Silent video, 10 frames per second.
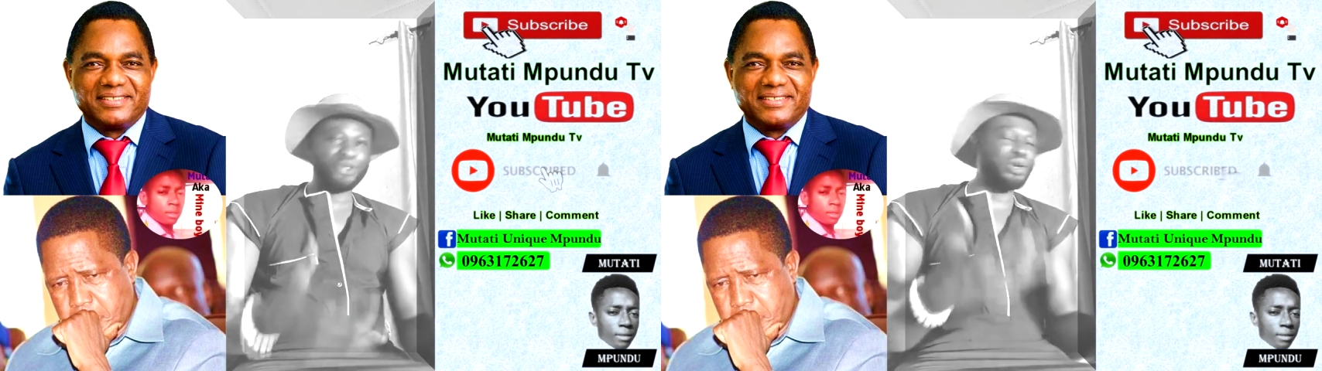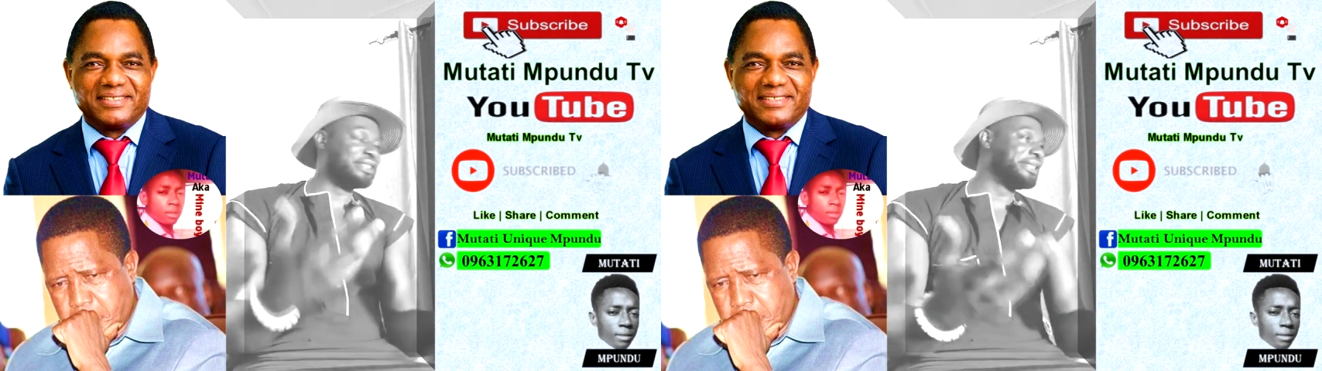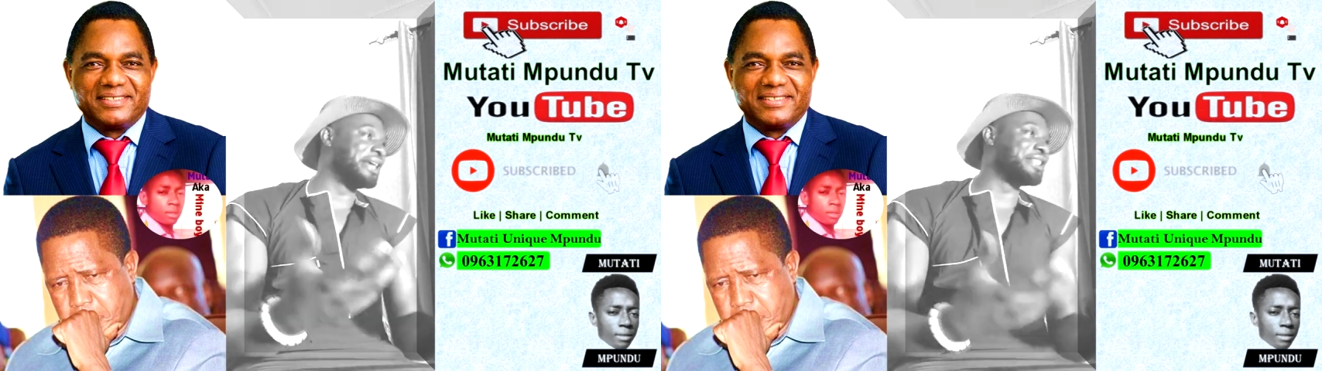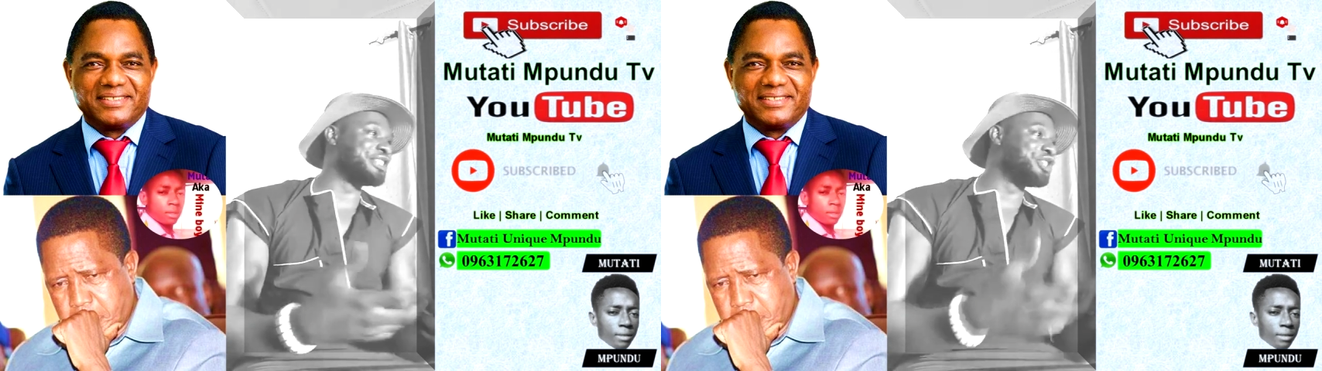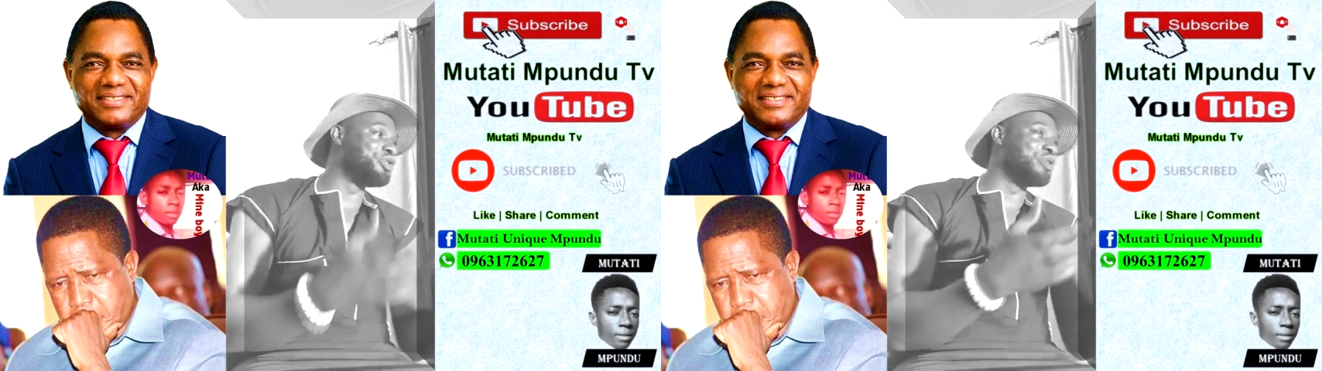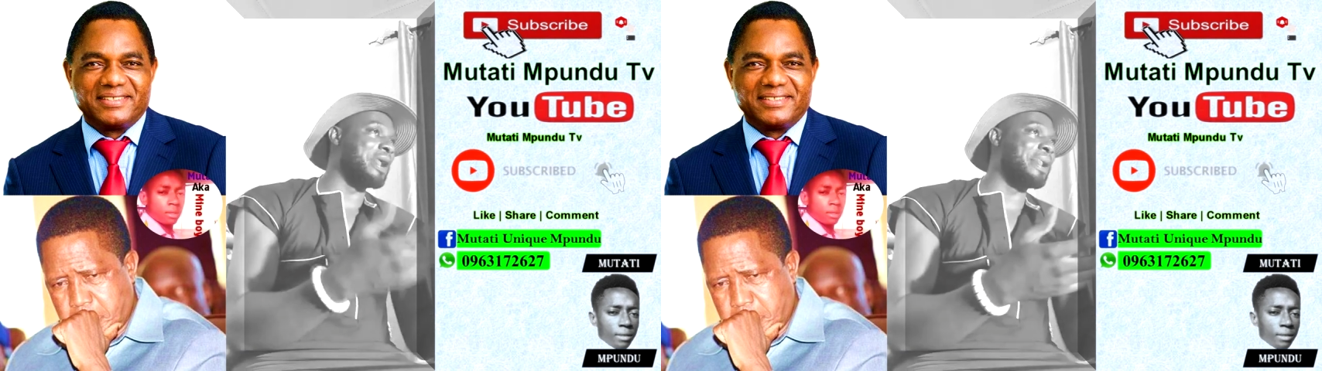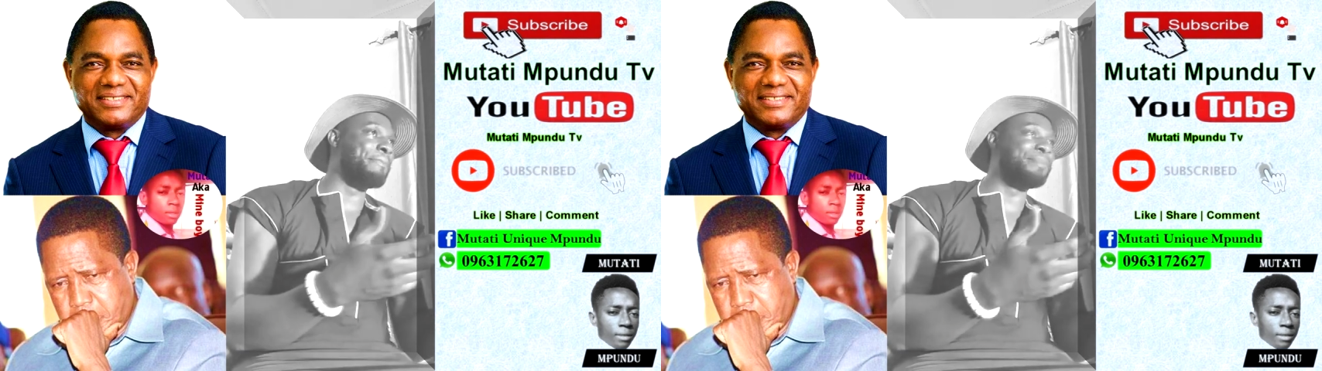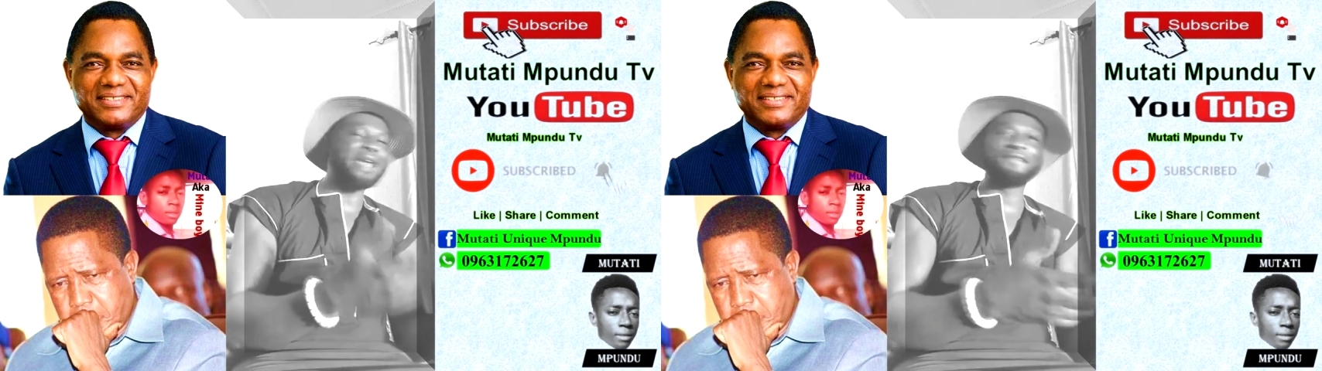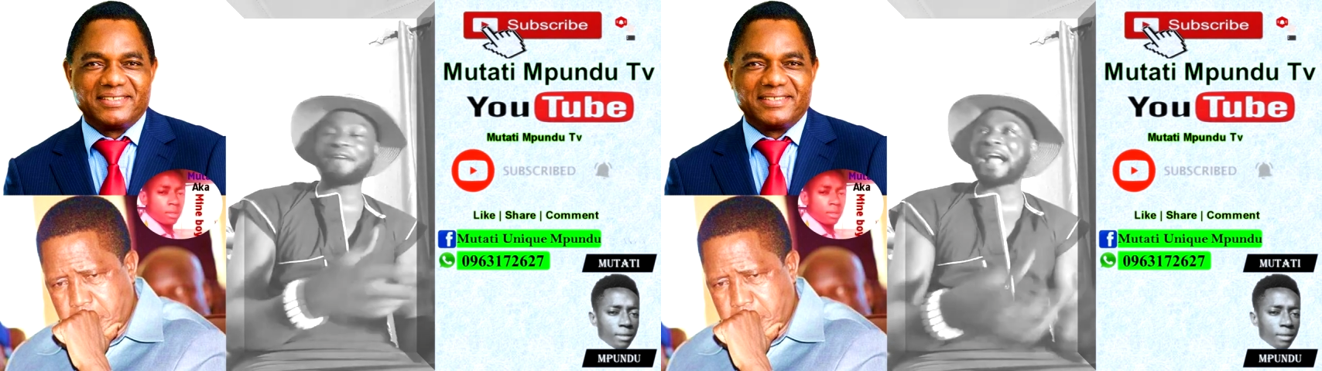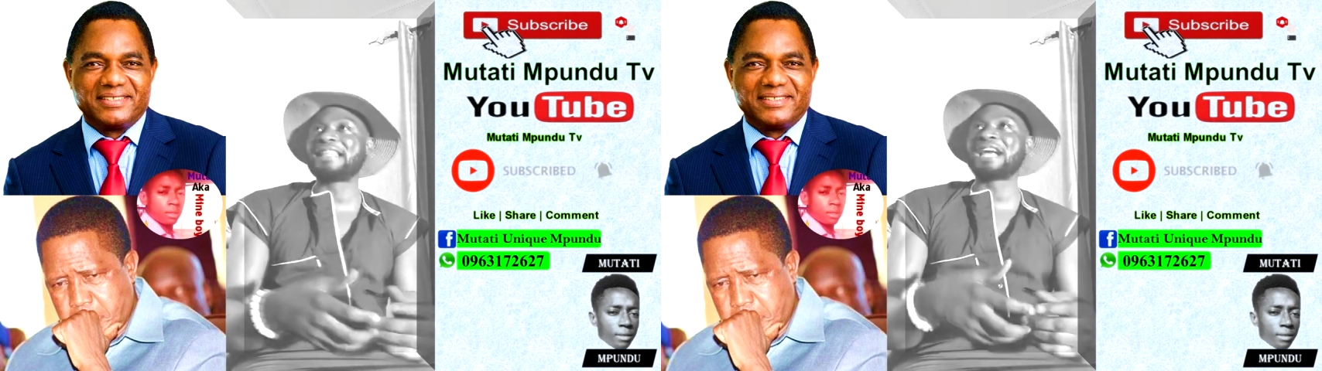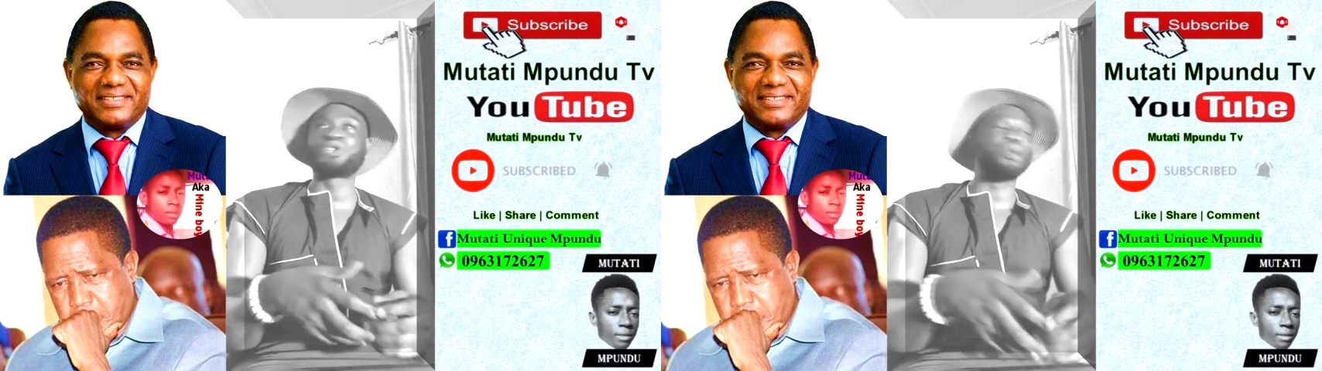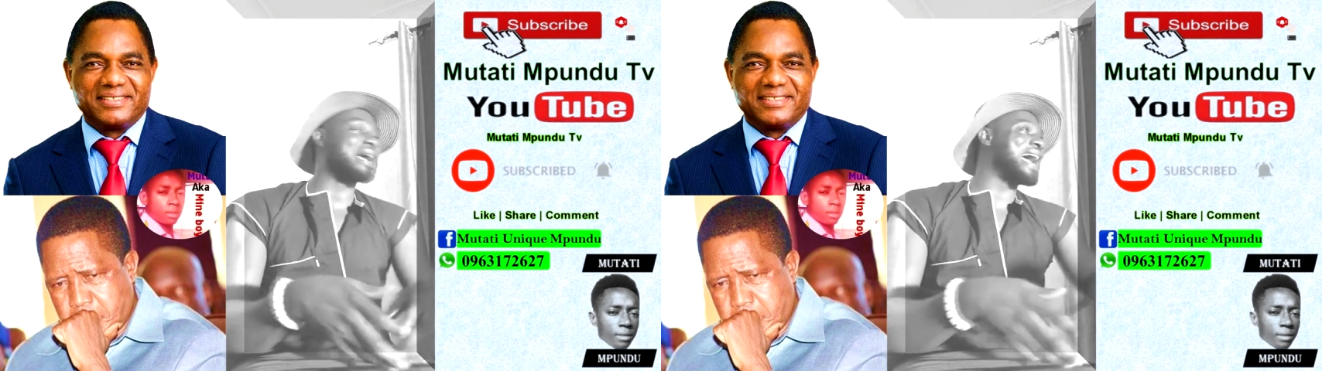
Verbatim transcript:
Speaker 1: Those days, uh, P F cadres will